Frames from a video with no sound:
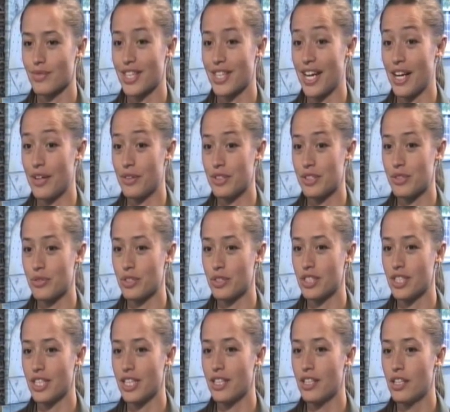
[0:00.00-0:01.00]
that was
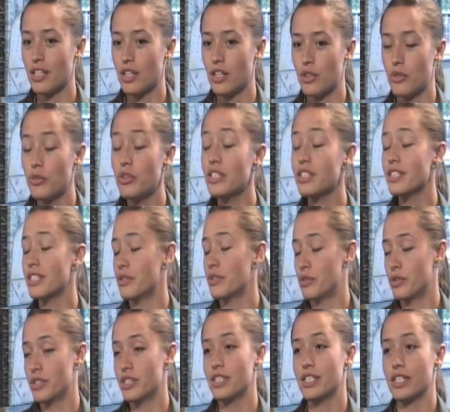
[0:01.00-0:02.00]
really, really,
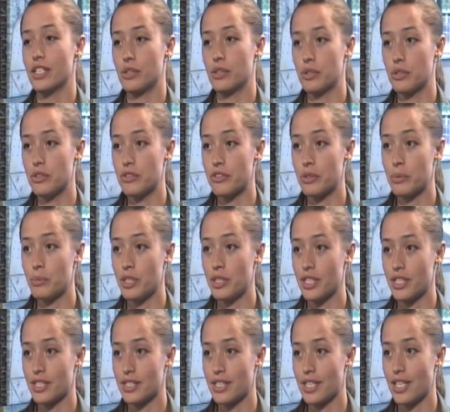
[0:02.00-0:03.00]
really cool for me
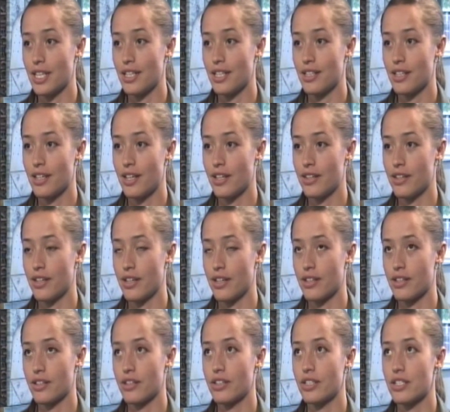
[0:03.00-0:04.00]
to see, and that
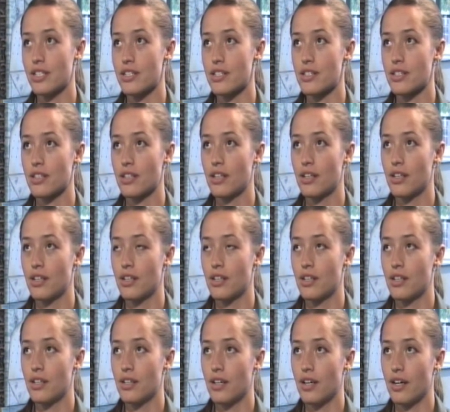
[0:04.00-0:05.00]
there is,
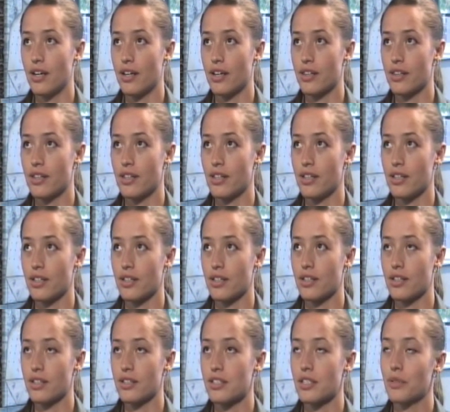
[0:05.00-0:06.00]
I think,
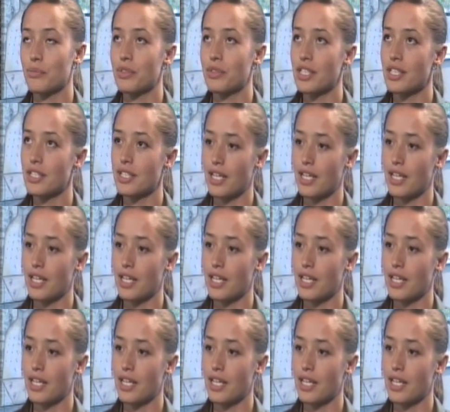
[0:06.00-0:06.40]
something